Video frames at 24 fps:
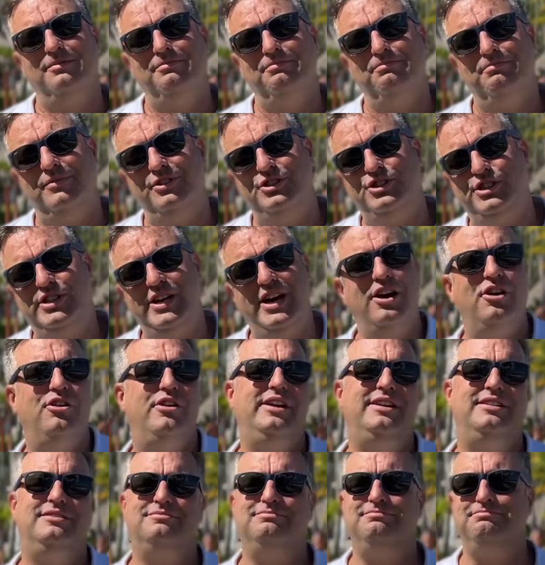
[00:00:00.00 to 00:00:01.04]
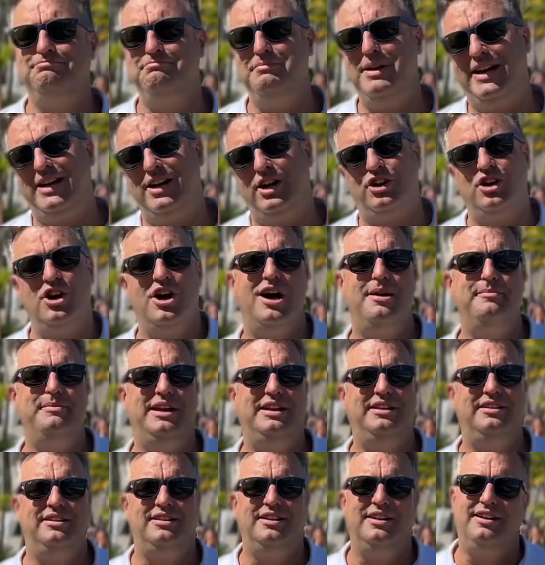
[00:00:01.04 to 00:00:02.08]
share it, make a comment,
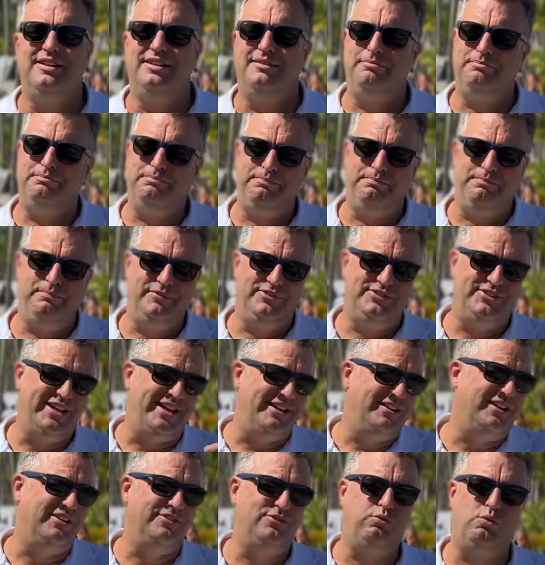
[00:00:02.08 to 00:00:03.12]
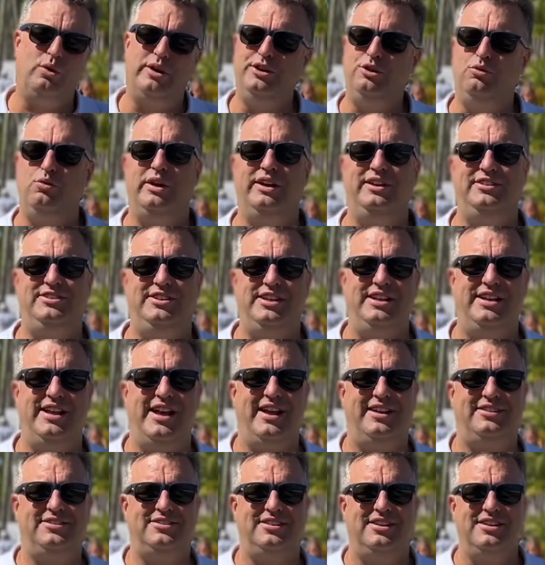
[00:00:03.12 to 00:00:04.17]
send us what you want to see
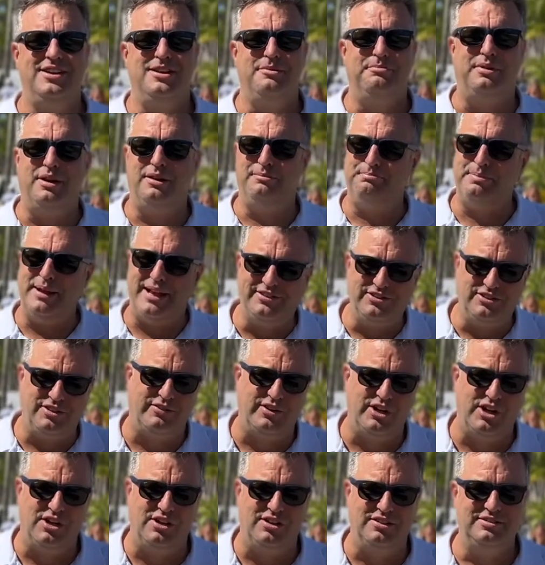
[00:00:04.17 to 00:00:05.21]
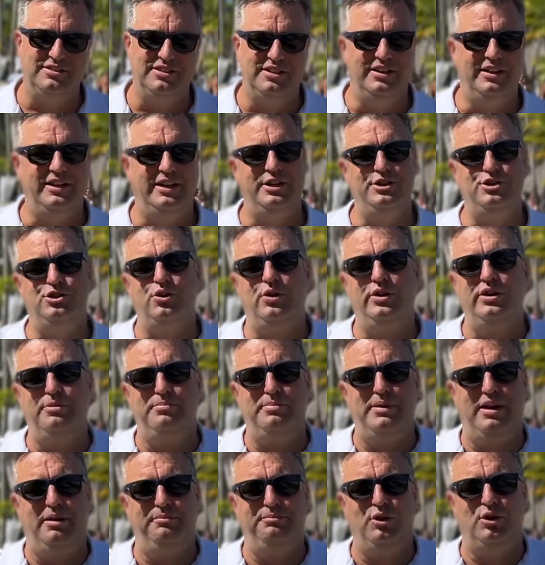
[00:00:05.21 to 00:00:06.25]
next. But best of all, enjoy your
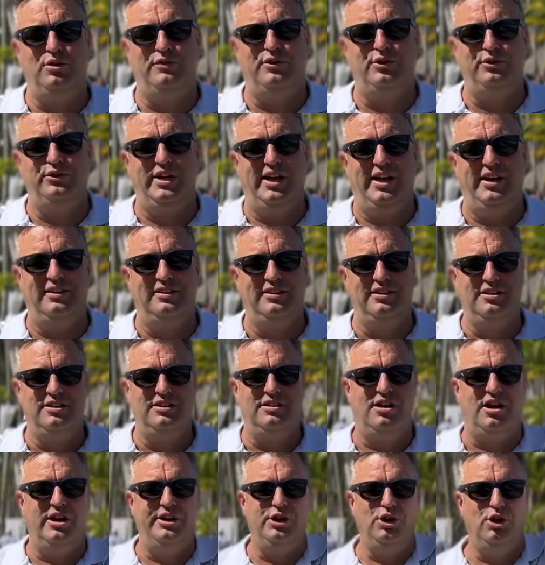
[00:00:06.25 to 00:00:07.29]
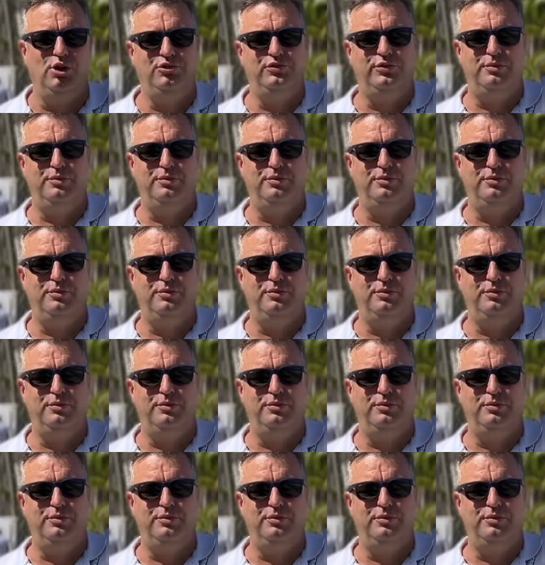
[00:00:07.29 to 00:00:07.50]
beautiful day. Adios from